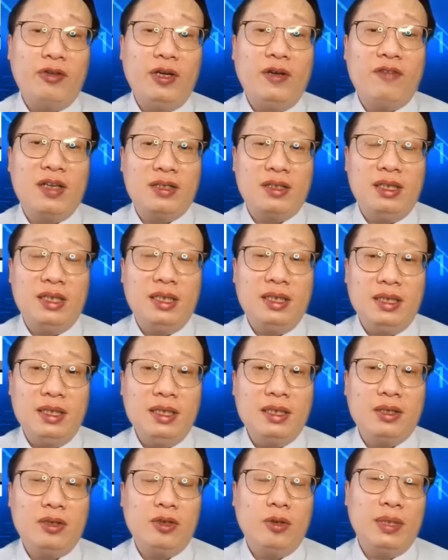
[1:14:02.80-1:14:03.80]

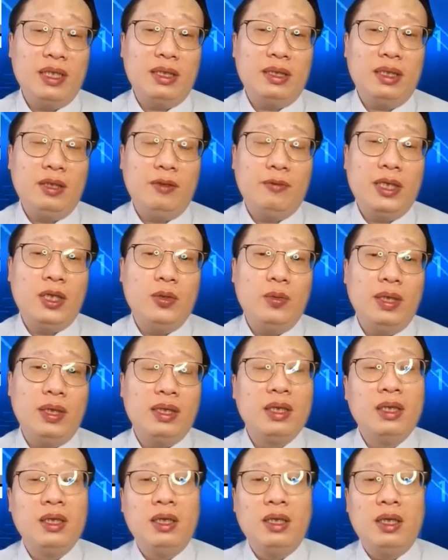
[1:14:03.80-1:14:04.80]
facility. So basically, we're doing
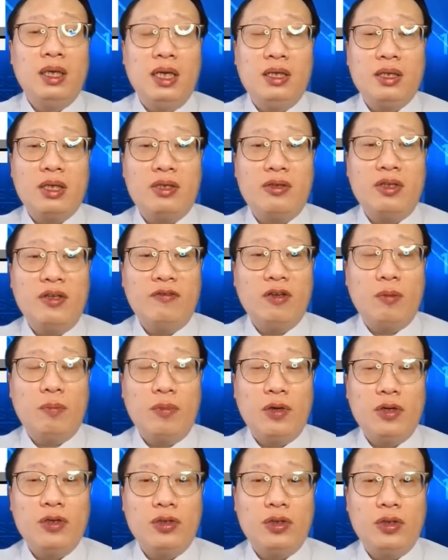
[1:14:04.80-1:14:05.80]
Industry
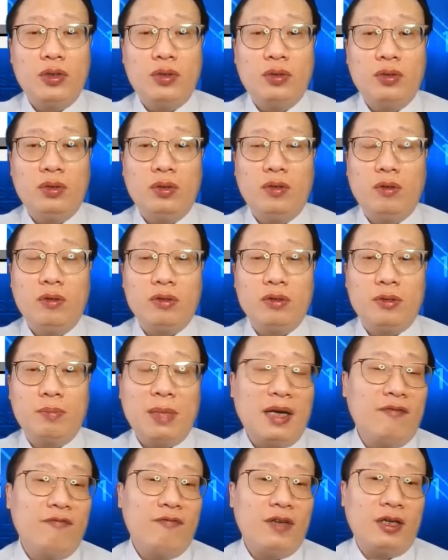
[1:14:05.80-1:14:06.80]
4.0 or
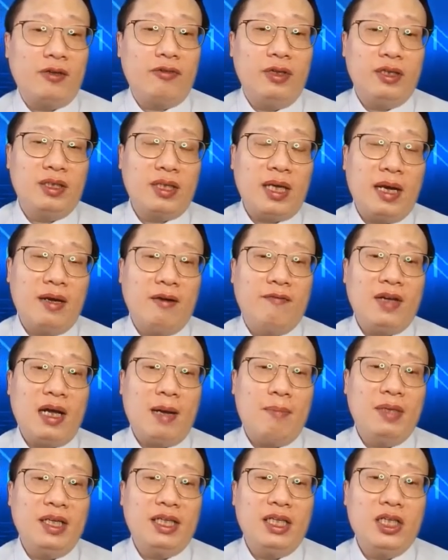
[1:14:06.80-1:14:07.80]
smart factory type of
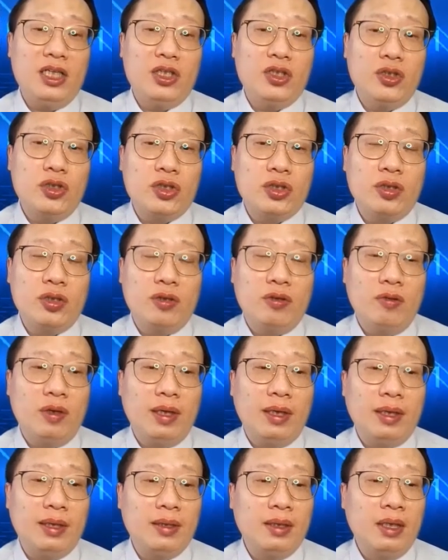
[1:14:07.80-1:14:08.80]
applications,
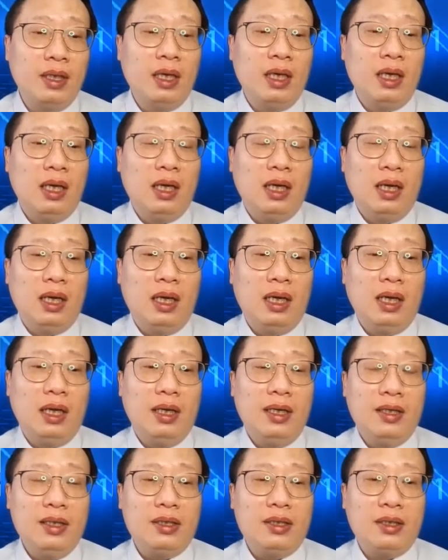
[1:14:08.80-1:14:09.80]
right?
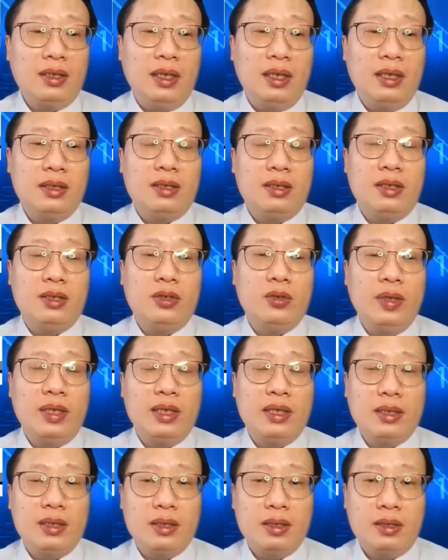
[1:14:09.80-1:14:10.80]
In this case, it's
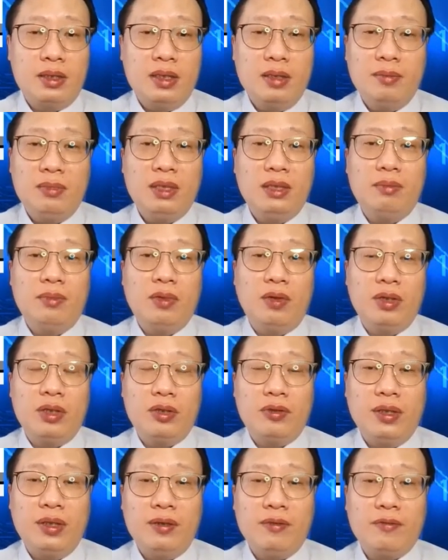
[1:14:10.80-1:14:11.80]
doing similar
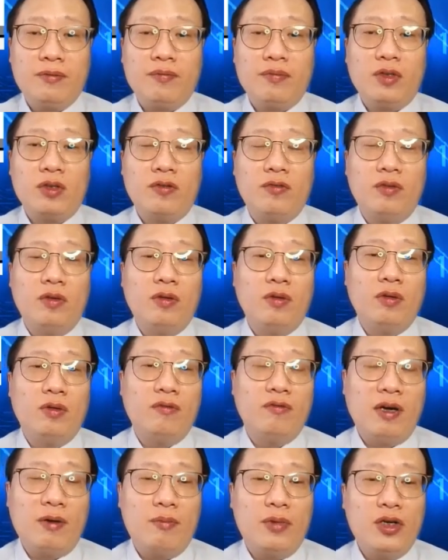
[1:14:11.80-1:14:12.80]
monitoring for
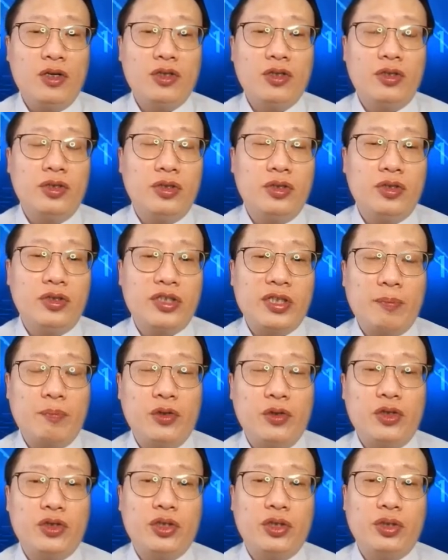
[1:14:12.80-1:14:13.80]
vibration,
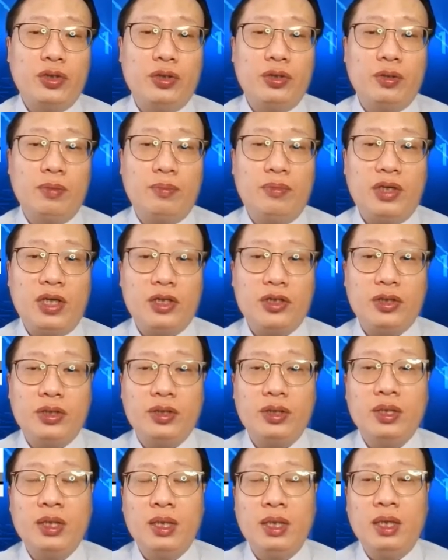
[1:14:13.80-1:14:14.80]
temperature,
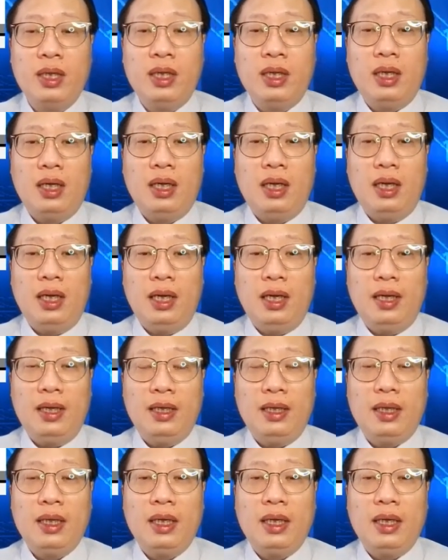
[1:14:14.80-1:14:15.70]
pressure, and